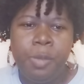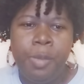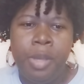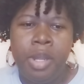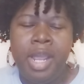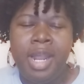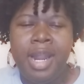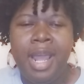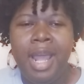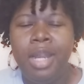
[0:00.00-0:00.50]
And
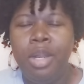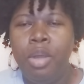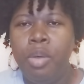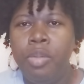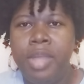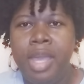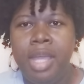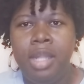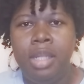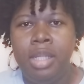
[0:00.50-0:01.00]
I know
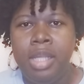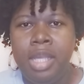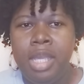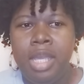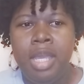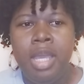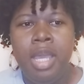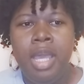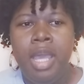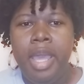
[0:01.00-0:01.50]
that Lee
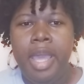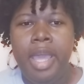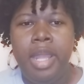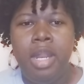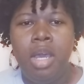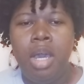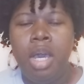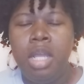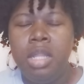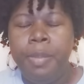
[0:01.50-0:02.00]
and the
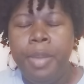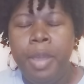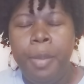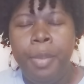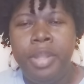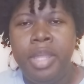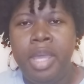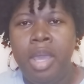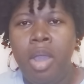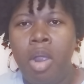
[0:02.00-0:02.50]
other people
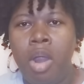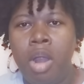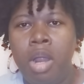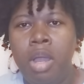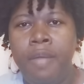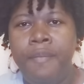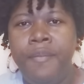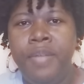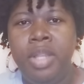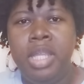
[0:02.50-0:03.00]
that are
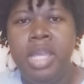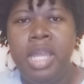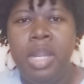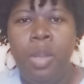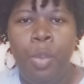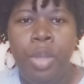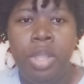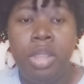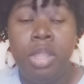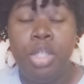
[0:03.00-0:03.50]
affiliated
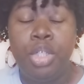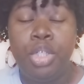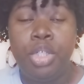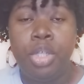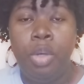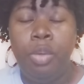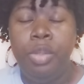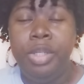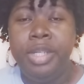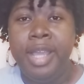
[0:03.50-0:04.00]
with the show
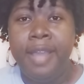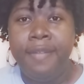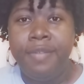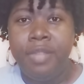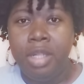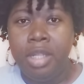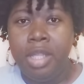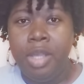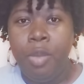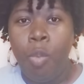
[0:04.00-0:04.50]
definitely
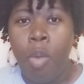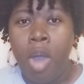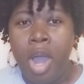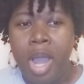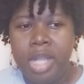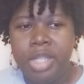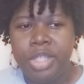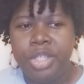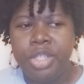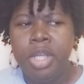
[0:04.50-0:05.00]
watch.